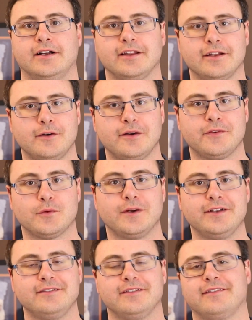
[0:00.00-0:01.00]
Hello
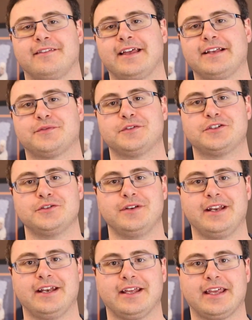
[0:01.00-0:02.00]
everyone, thanks for tuning
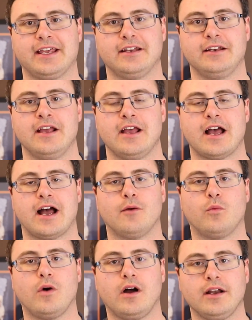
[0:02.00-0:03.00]
in again. I
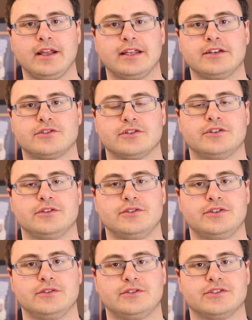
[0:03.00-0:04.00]
want to
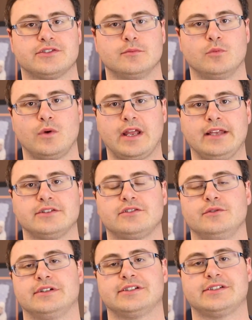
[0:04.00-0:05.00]
introduce you to some ways
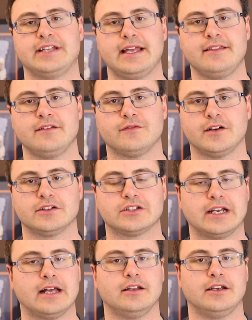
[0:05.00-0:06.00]
to extend the
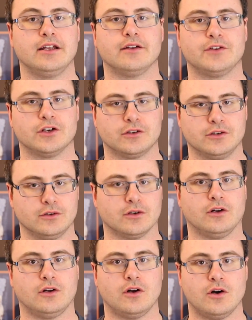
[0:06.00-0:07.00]
functionality of your
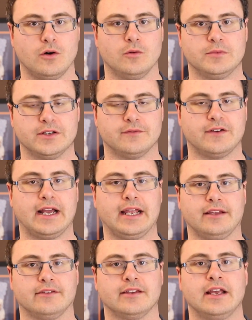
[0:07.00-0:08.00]
Google Home
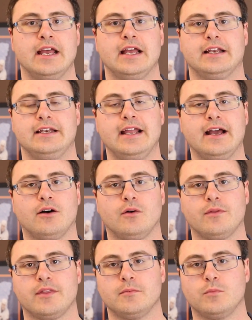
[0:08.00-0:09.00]
device.
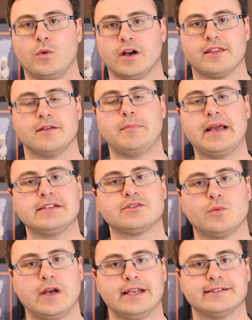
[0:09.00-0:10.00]
Now, the, one of the
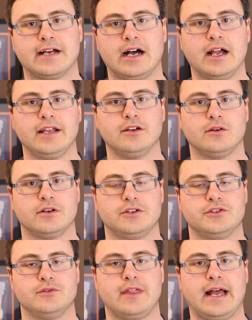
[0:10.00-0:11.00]
best ways I know to
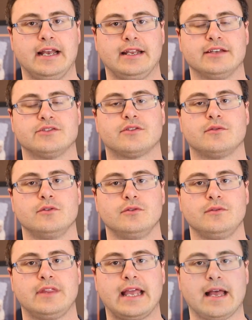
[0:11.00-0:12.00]
do that is
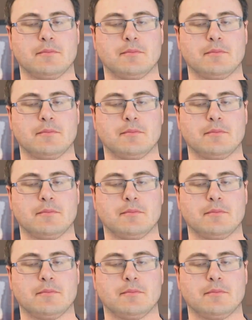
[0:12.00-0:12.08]
through the